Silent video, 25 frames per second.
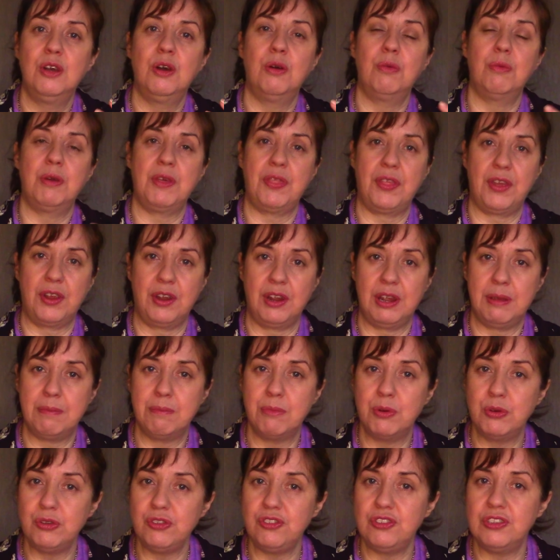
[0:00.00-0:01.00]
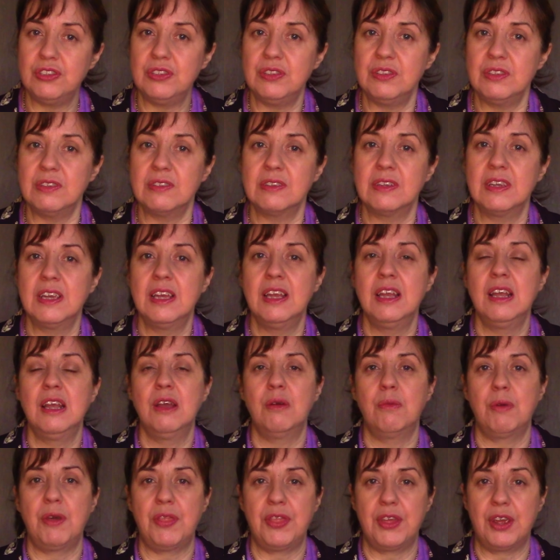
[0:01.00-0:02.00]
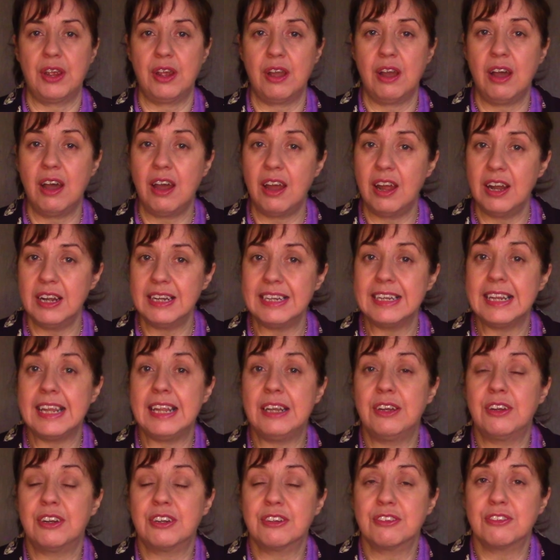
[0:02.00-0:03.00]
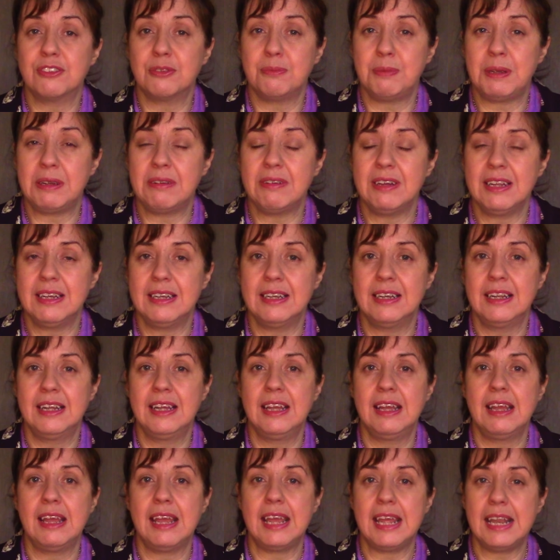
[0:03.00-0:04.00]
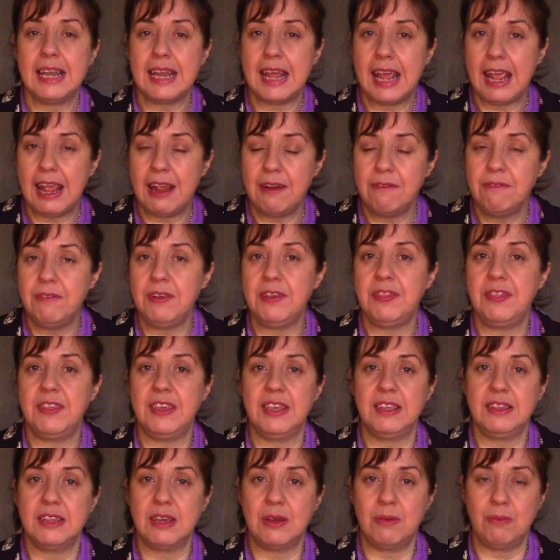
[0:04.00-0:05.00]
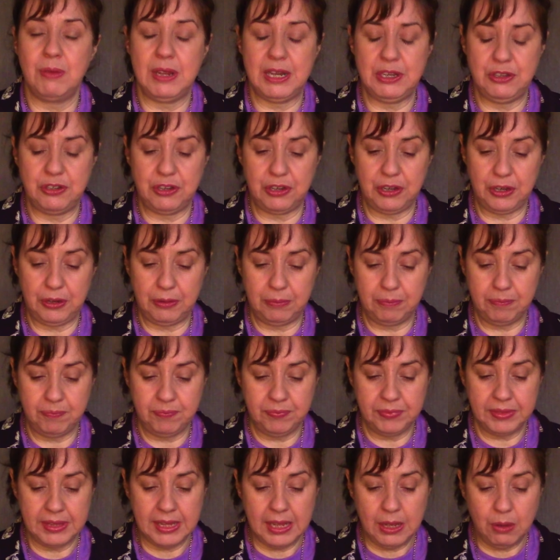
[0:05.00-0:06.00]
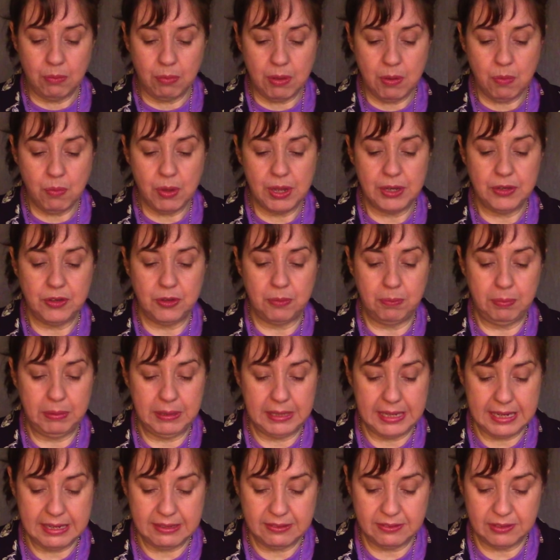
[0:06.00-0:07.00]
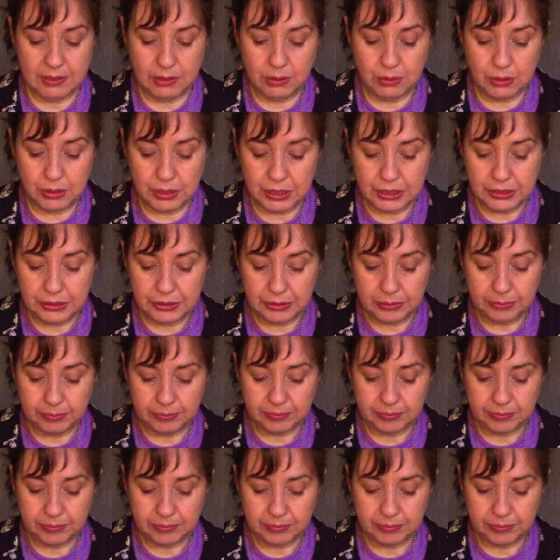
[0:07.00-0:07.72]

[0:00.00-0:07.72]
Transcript: with our emotions, with our heart and our spirit, in everything that we do. We want to please the Lord.